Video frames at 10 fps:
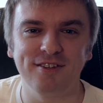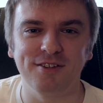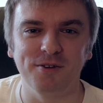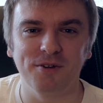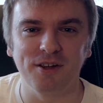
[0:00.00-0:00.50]

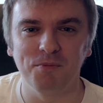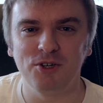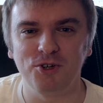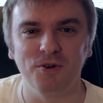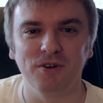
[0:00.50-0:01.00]
So you can be
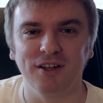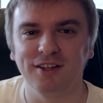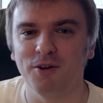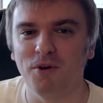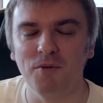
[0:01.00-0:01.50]
sure that
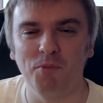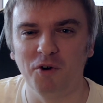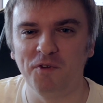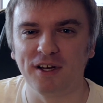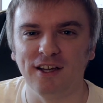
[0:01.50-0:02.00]
they run
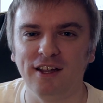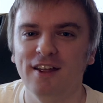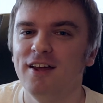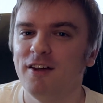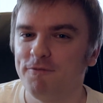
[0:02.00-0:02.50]

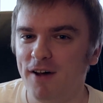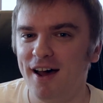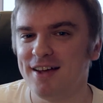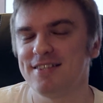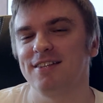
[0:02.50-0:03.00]
perfectly
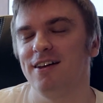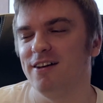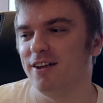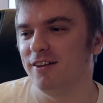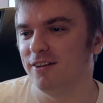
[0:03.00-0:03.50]
fast
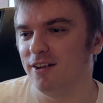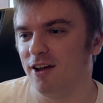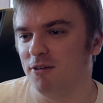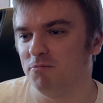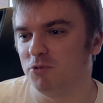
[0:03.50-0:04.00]
and
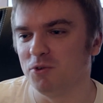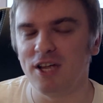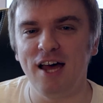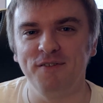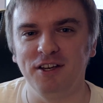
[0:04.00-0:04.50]
don't
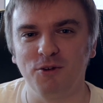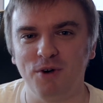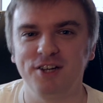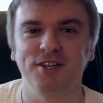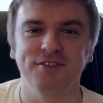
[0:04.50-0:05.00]
have any
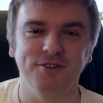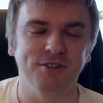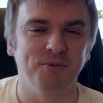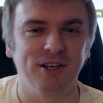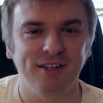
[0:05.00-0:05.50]
crashes or
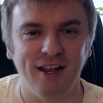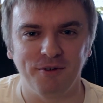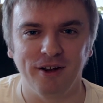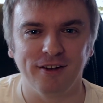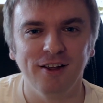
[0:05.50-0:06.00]
something like
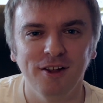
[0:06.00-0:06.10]
that, right?